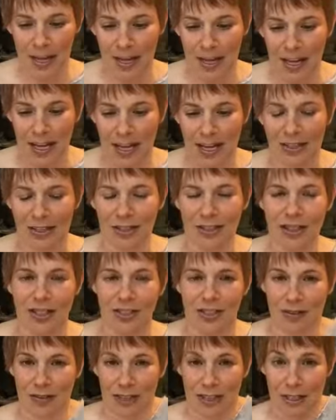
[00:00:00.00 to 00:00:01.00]
and there's
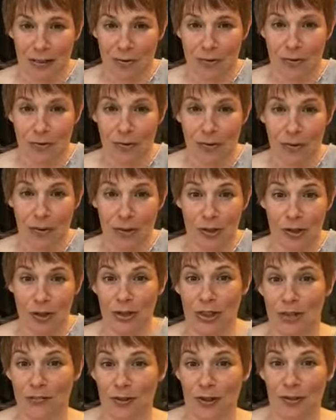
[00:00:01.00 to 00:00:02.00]
also a lot of
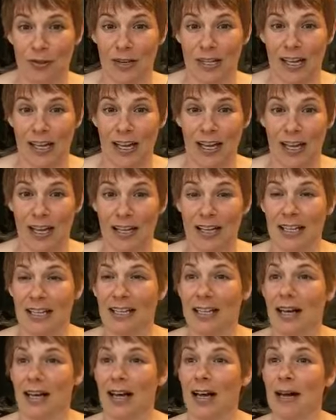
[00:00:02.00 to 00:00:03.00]
rules if you go on a
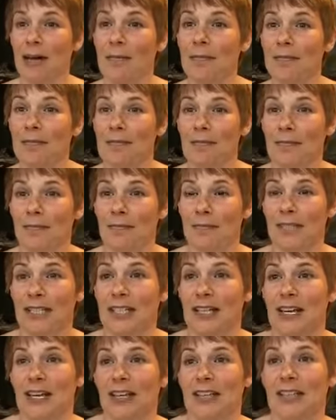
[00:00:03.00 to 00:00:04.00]
hike um,
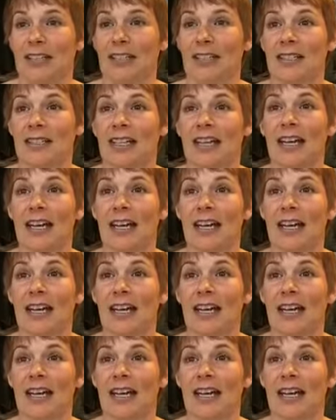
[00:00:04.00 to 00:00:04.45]
because